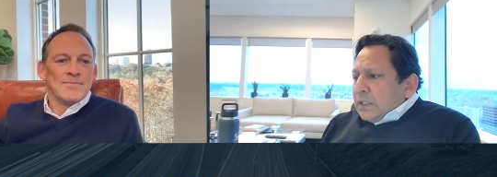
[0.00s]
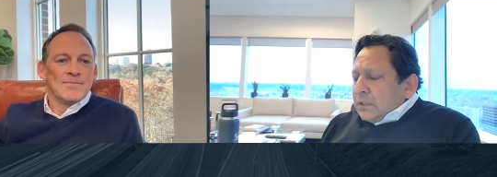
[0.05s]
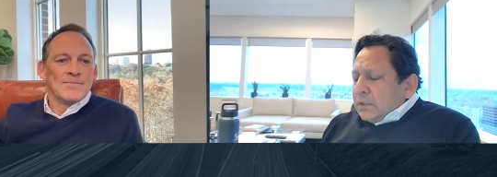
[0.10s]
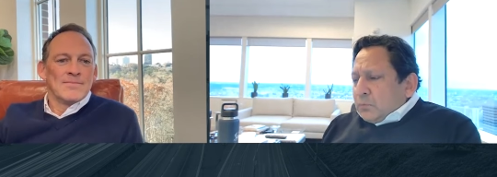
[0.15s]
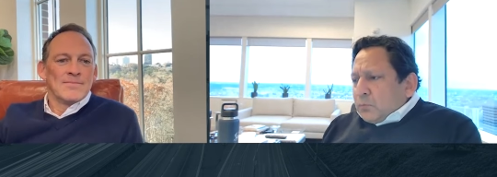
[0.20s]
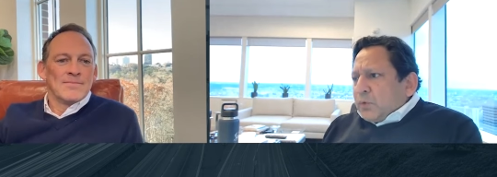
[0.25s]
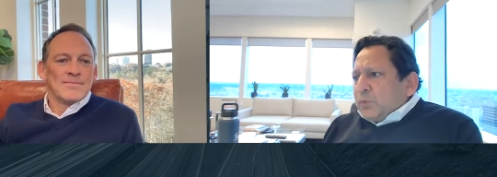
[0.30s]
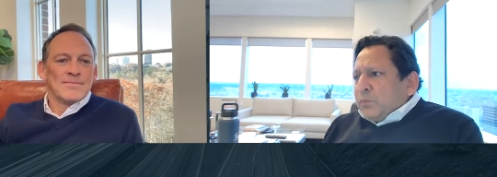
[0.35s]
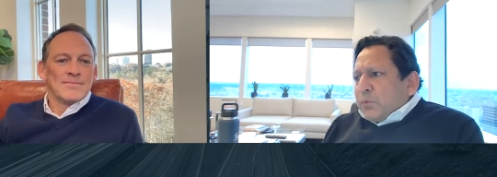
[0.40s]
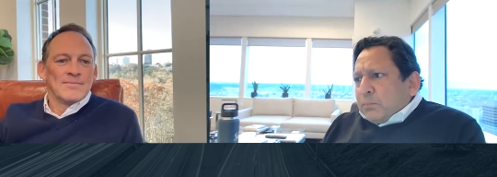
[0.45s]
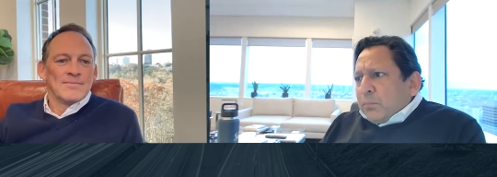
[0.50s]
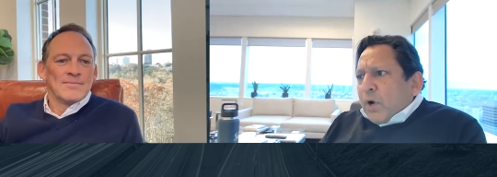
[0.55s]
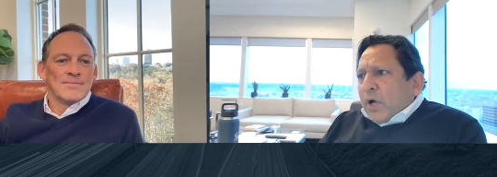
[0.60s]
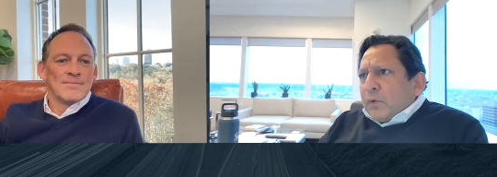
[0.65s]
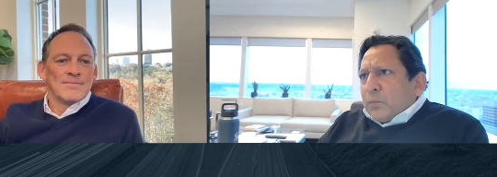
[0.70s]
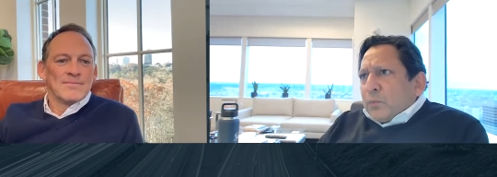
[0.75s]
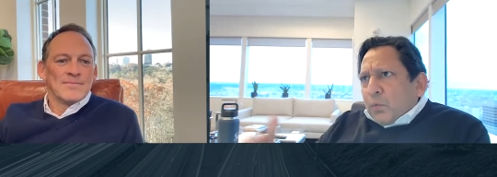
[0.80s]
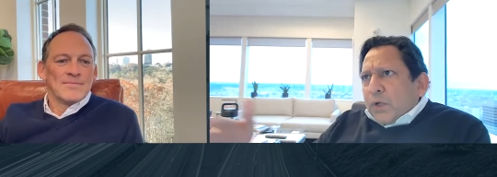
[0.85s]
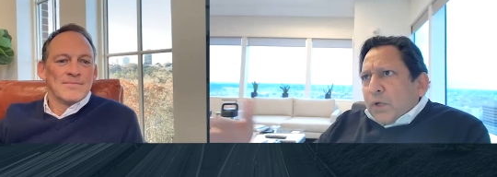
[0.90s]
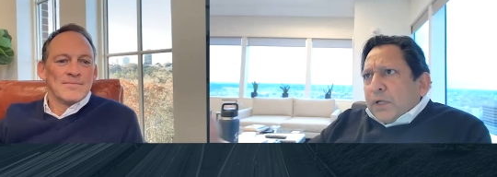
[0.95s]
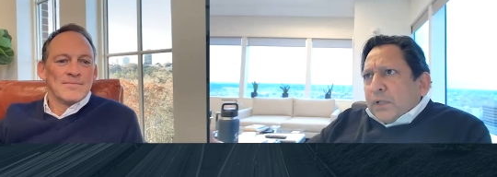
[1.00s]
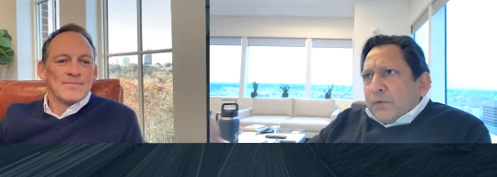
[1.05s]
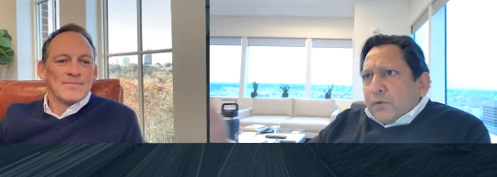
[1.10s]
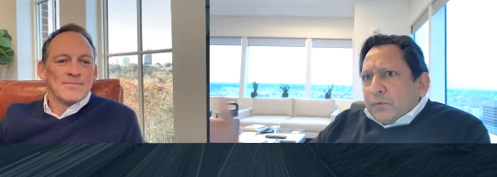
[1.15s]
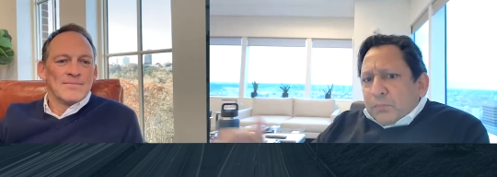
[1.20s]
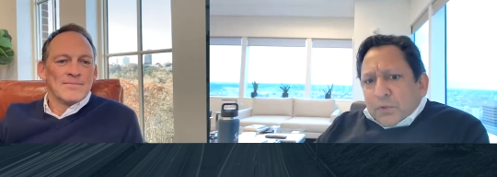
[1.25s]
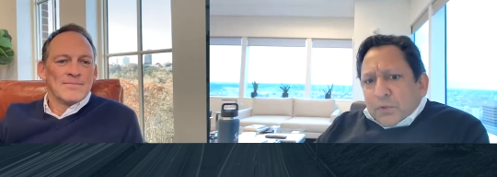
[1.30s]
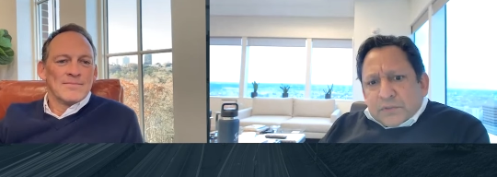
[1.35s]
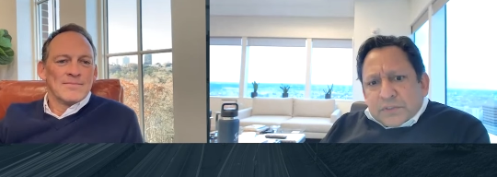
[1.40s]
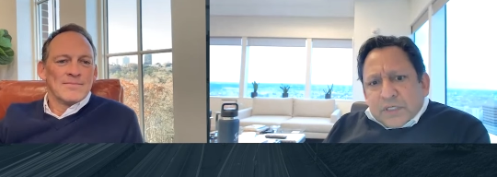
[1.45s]
Speaker 1: we, we bought one other
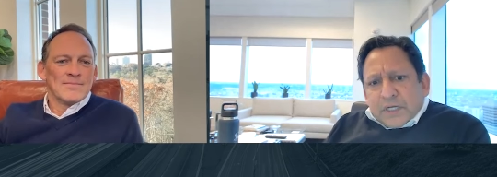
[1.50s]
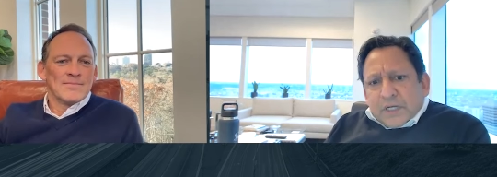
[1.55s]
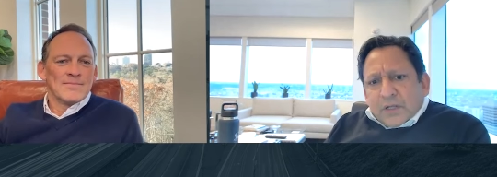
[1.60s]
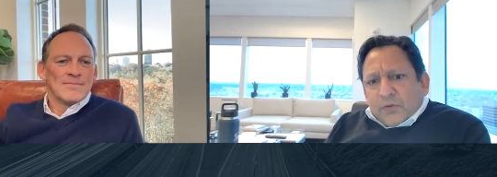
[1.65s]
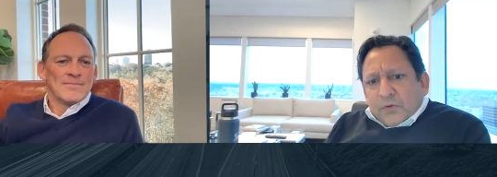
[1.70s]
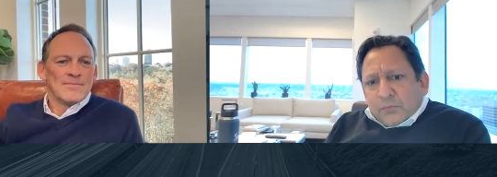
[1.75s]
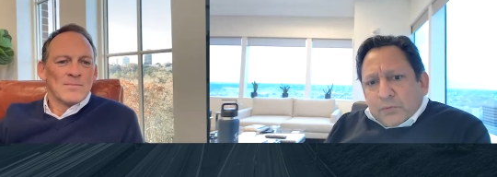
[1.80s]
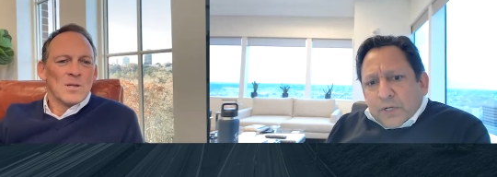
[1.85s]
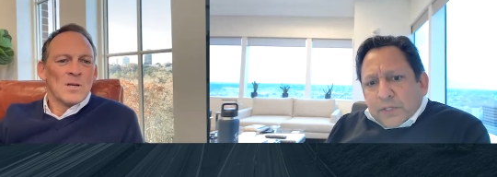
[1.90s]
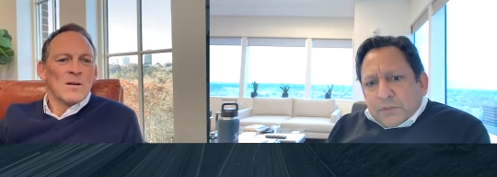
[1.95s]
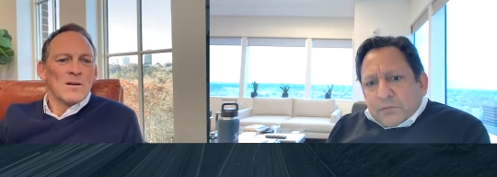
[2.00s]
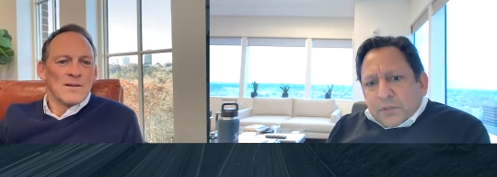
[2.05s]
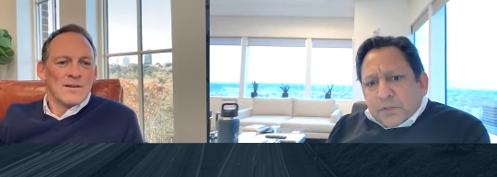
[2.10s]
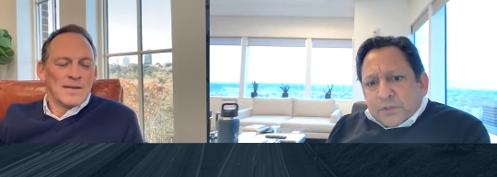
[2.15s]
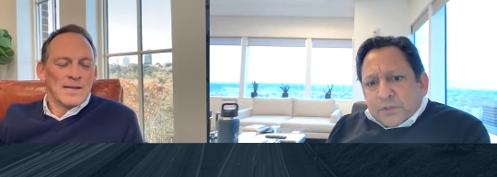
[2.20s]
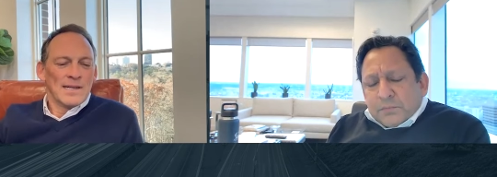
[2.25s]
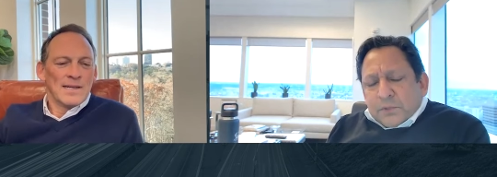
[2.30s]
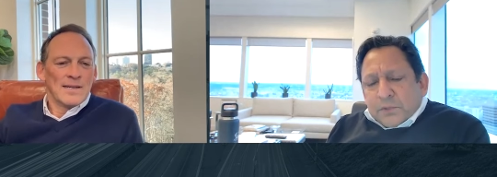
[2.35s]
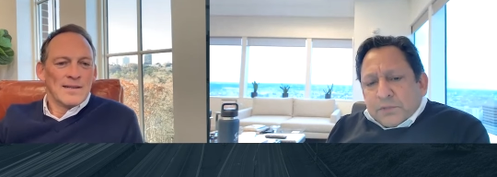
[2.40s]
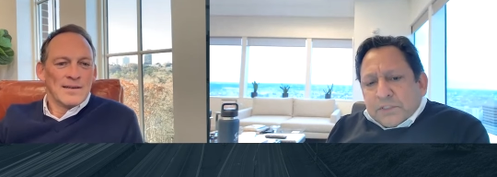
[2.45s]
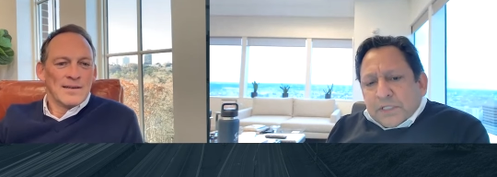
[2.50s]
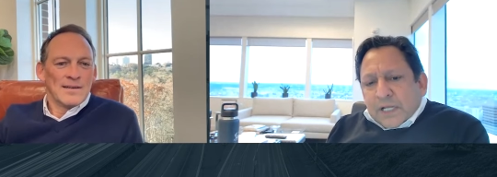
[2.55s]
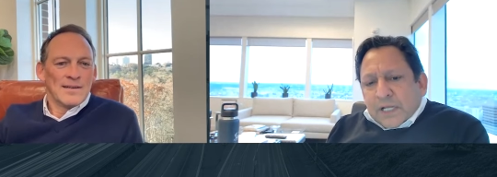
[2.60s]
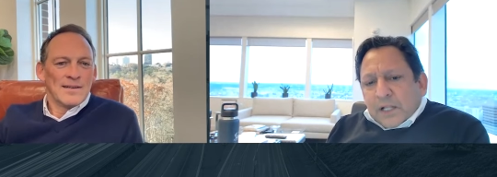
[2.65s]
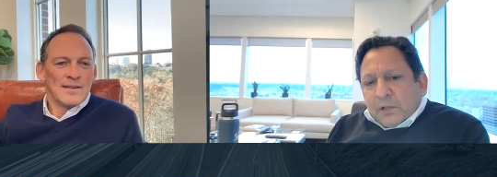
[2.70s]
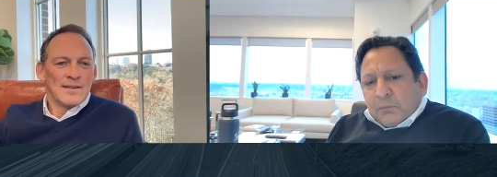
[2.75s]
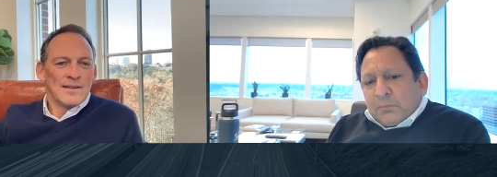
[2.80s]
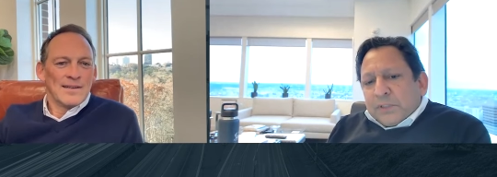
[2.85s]
motel, the Red Rose Motel,